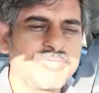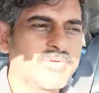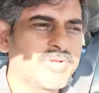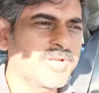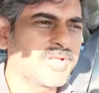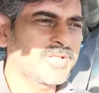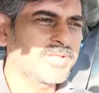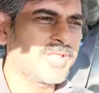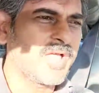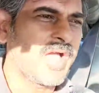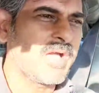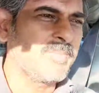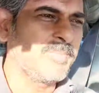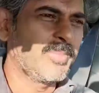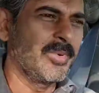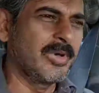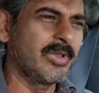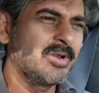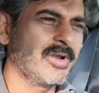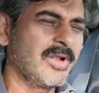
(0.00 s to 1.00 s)
for
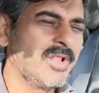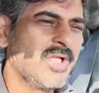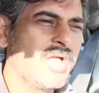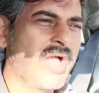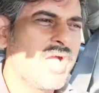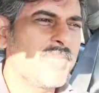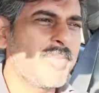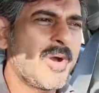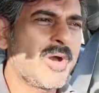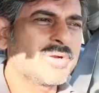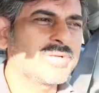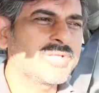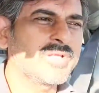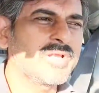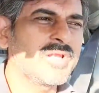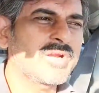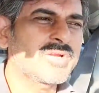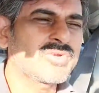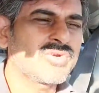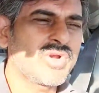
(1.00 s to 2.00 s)
example, about the
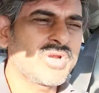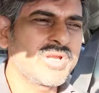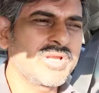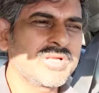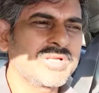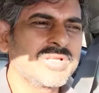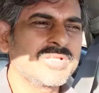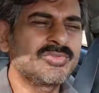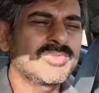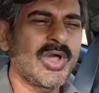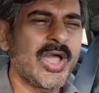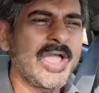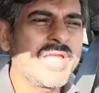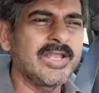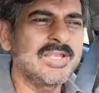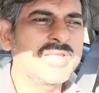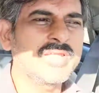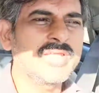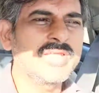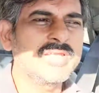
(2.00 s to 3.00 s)
electronic
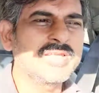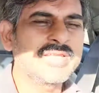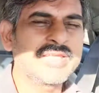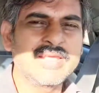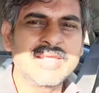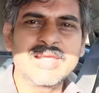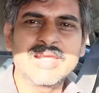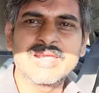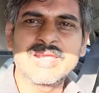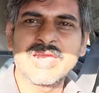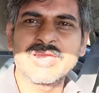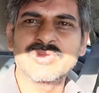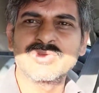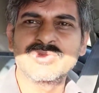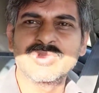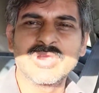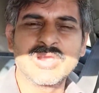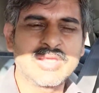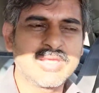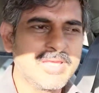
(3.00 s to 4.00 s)
design in KiCad,
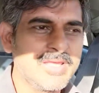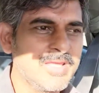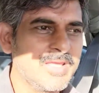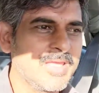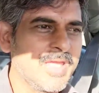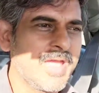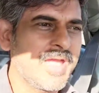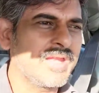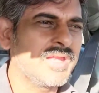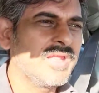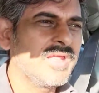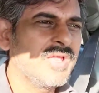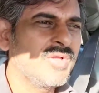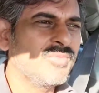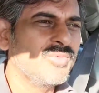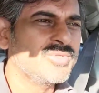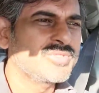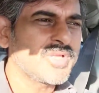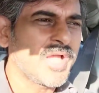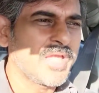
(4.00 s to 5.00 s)
using KiCad,
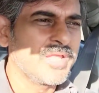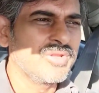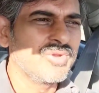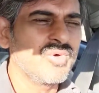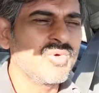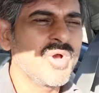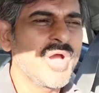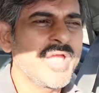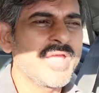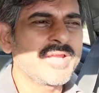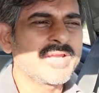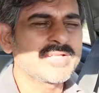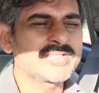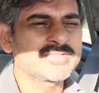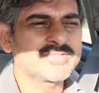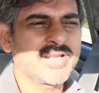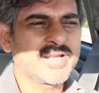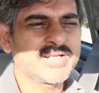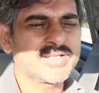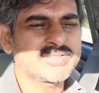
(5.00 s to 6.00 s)
which I know I
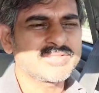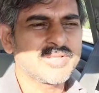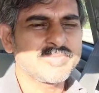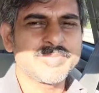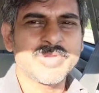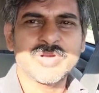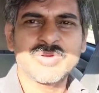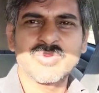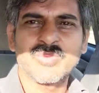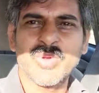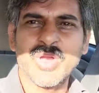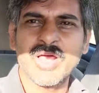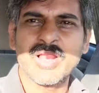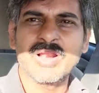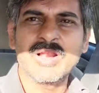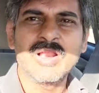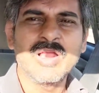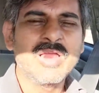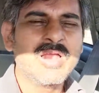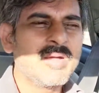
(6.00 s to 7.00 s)
understand the subject well.